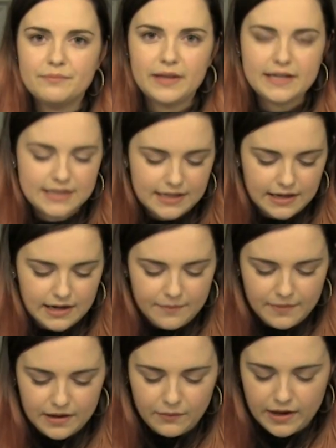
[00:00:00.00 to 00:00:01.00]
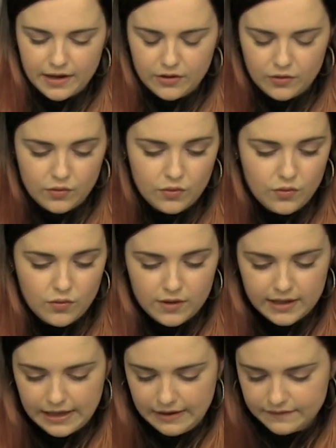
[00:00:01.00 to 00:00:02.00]
blending it up anyway, who
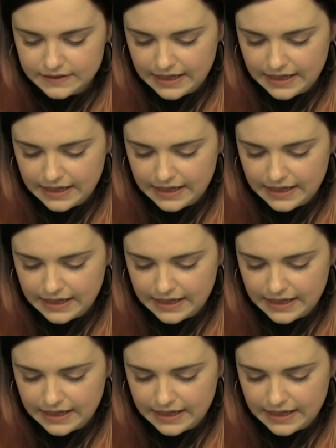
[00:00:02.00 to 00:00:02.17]
gives